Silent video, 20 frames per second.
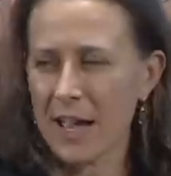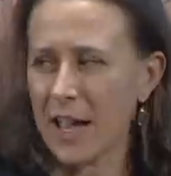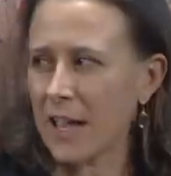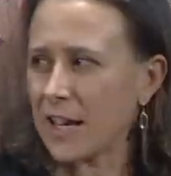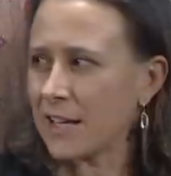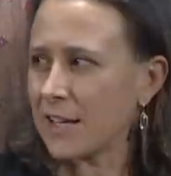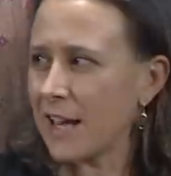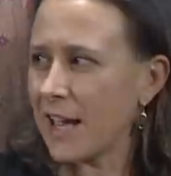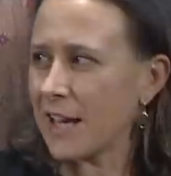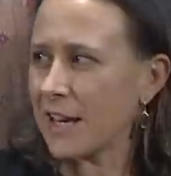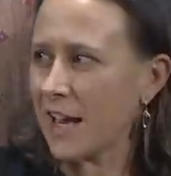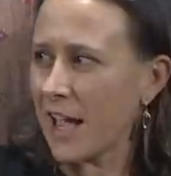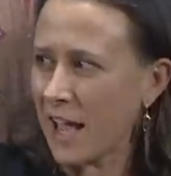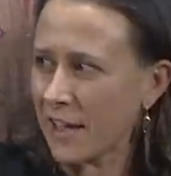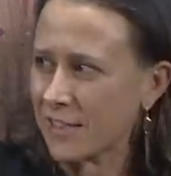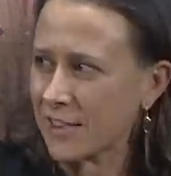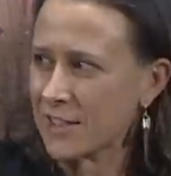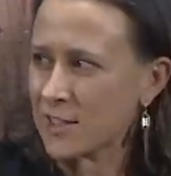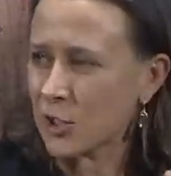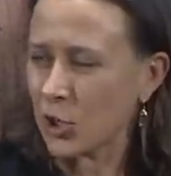And, and
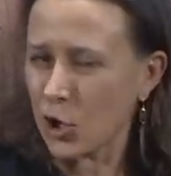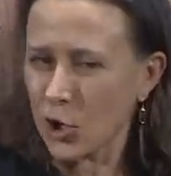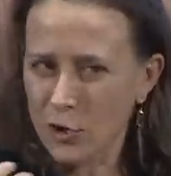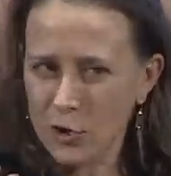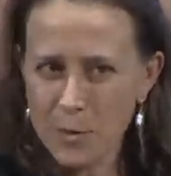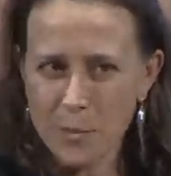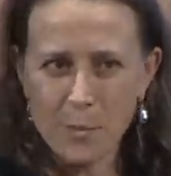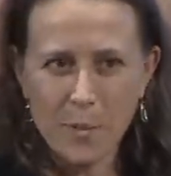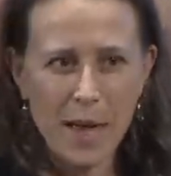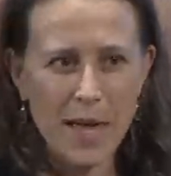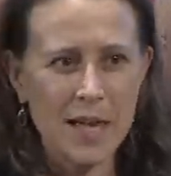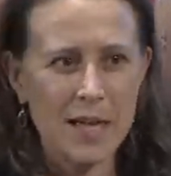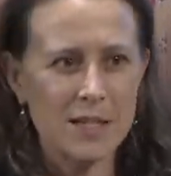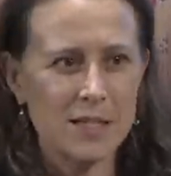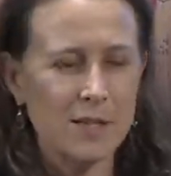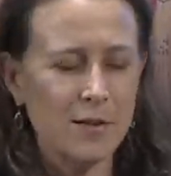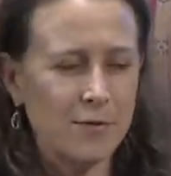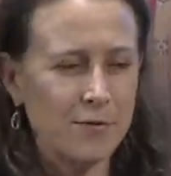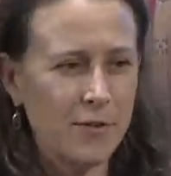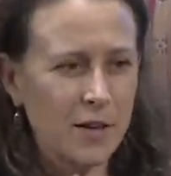at this current
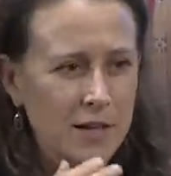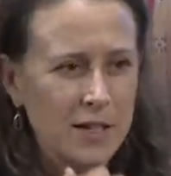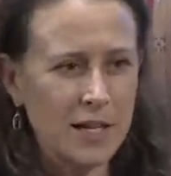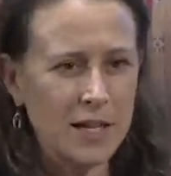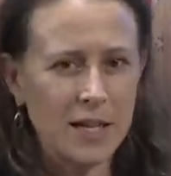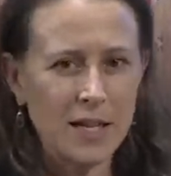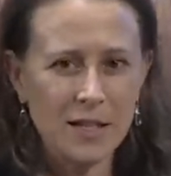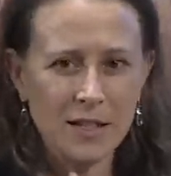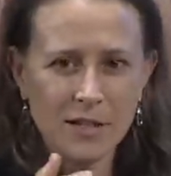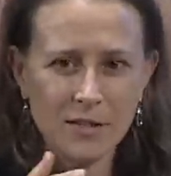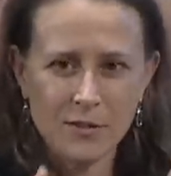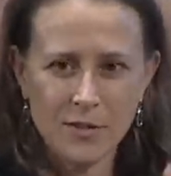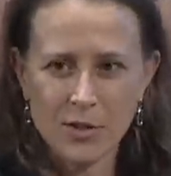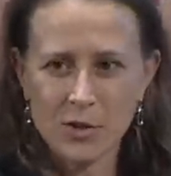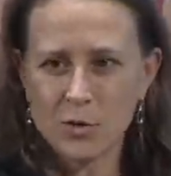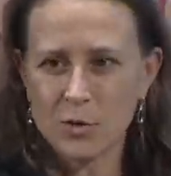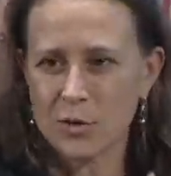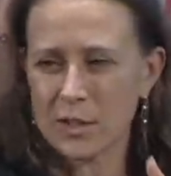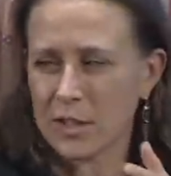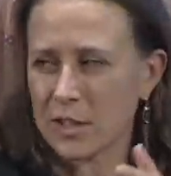pace of funding
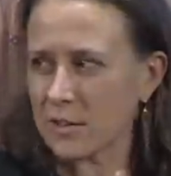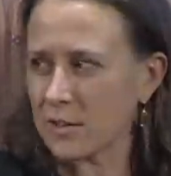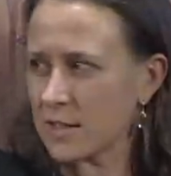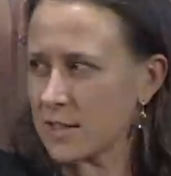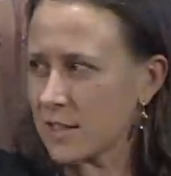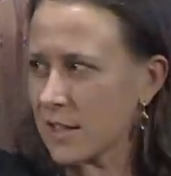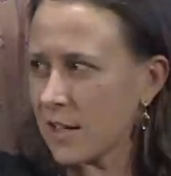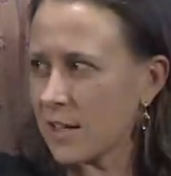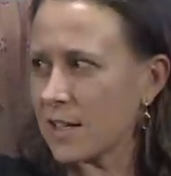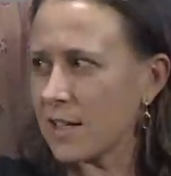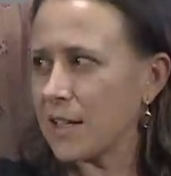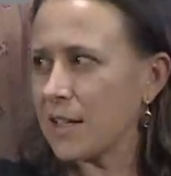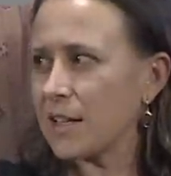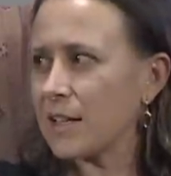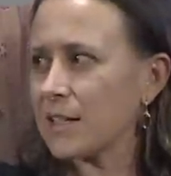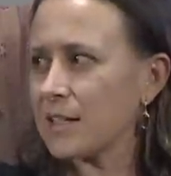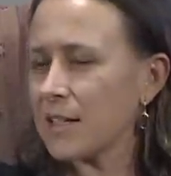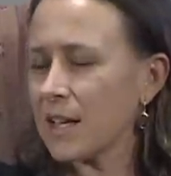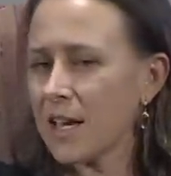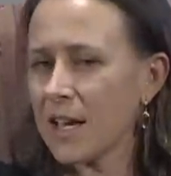individual little
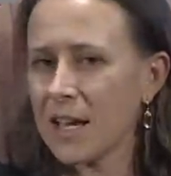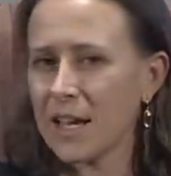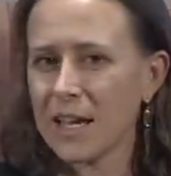studies,